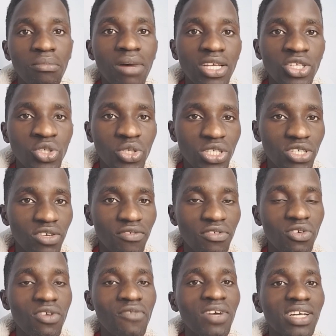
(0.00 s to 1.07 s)
majority
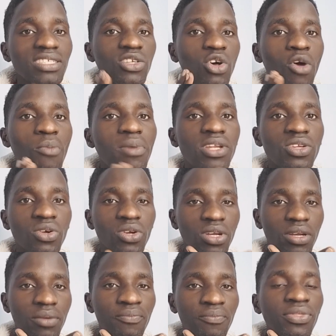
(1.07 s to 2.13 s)
of the universities open
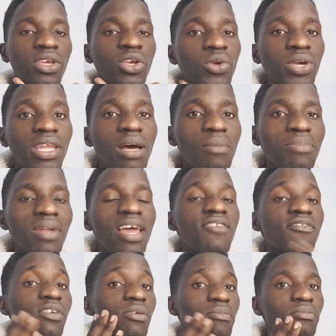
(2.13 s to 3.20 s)
on, you can
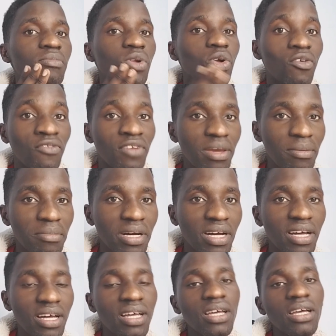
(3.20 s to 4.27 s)
apply from
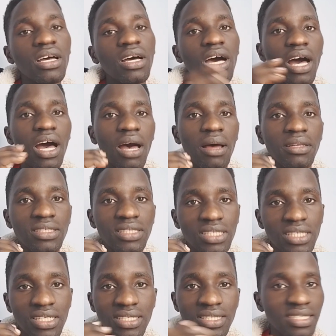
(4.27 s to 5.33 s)
November
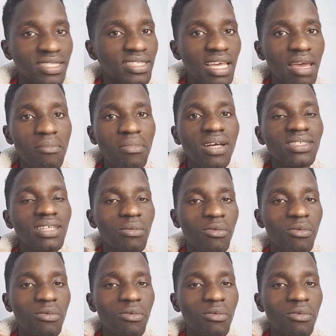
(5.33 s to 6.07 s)
until December.